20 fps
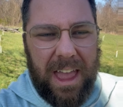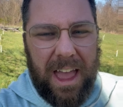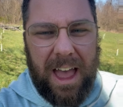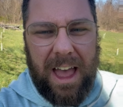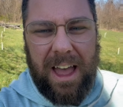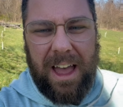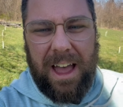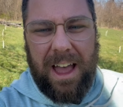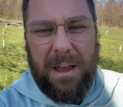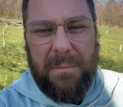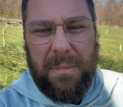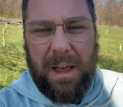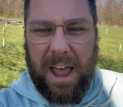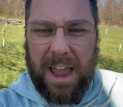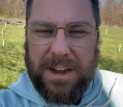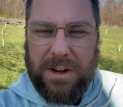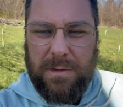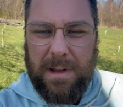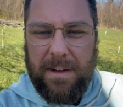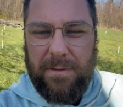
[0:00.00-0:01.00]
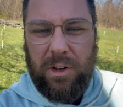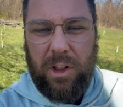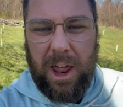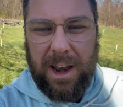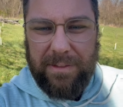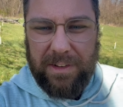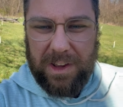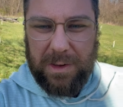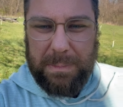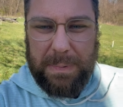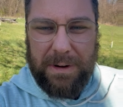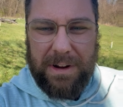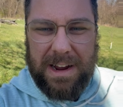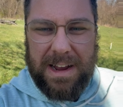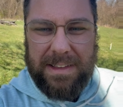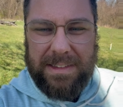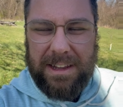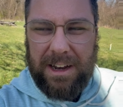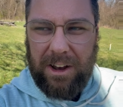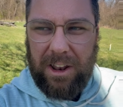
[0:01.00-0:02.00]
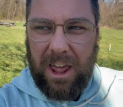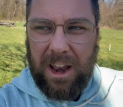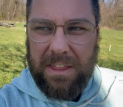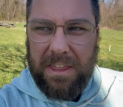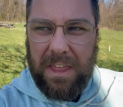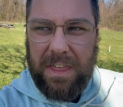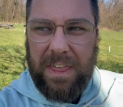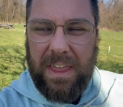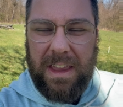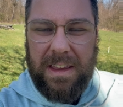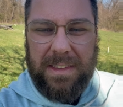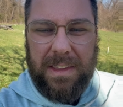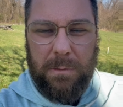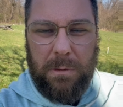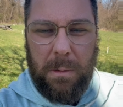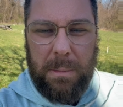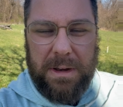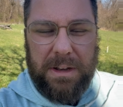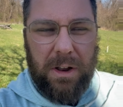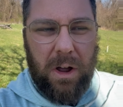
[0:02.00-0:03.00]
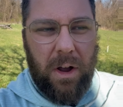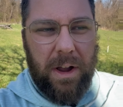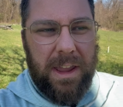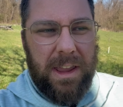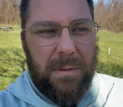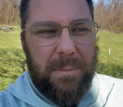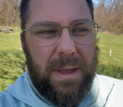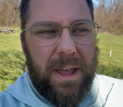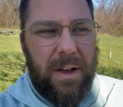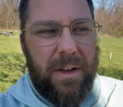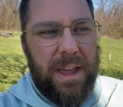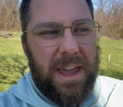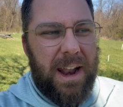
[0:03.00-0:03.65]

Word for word: Um, I do have a lot of experience in a lot of the things that we'll be talking about,